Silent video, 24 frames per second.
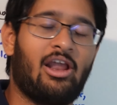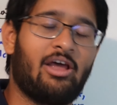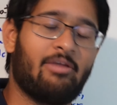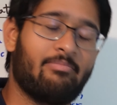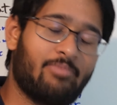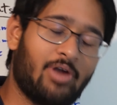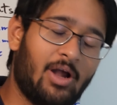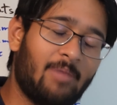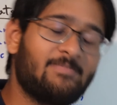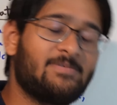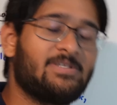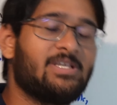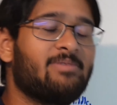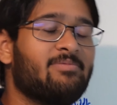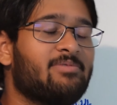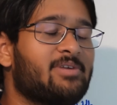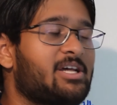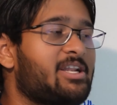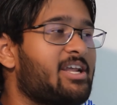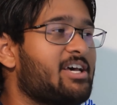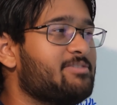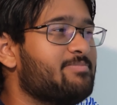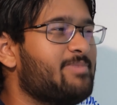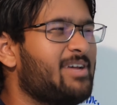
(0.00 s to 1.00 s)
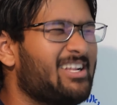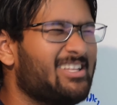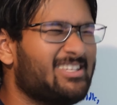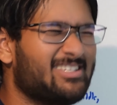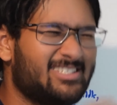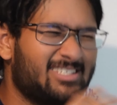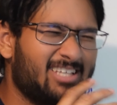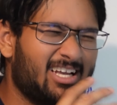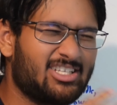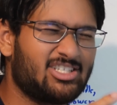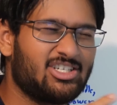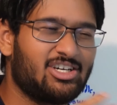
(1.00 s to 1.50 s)
and Prabhsimran has been in
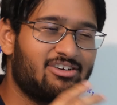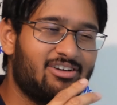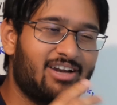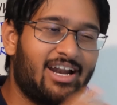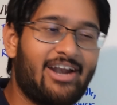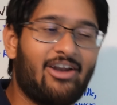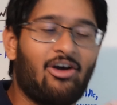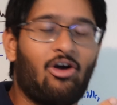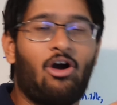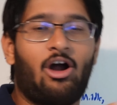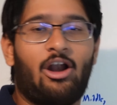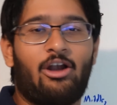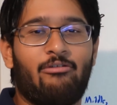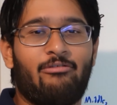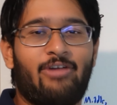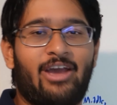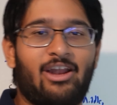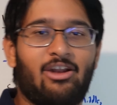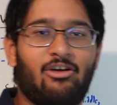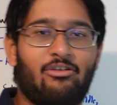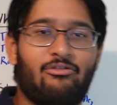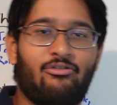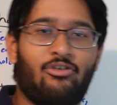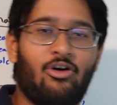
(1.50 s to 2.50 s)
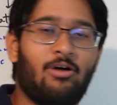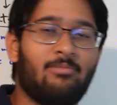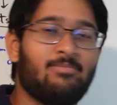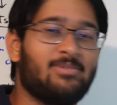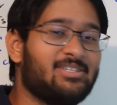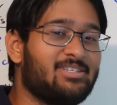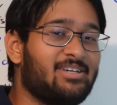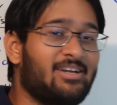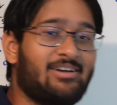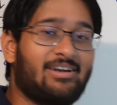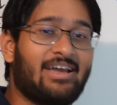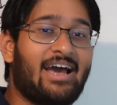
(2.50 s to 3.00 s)
such a red-hot vein of form
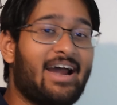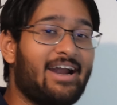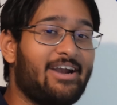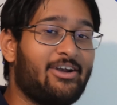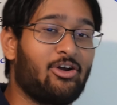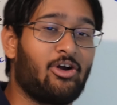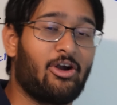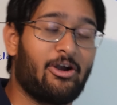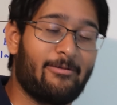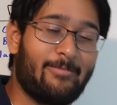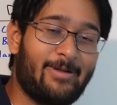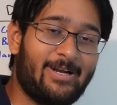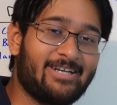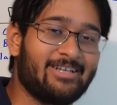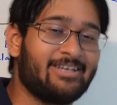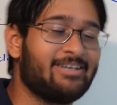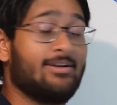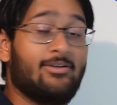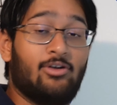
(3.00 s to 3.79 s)
this entire tournament,